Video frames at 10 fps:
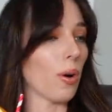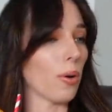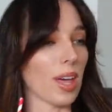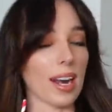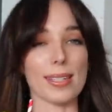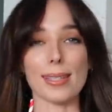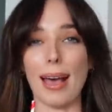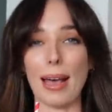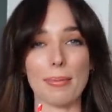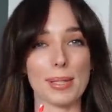Oh, that is
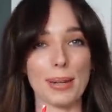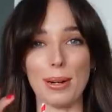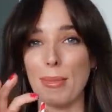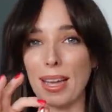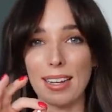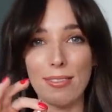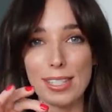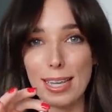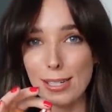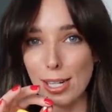absolutely
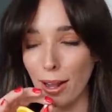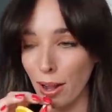magnificent.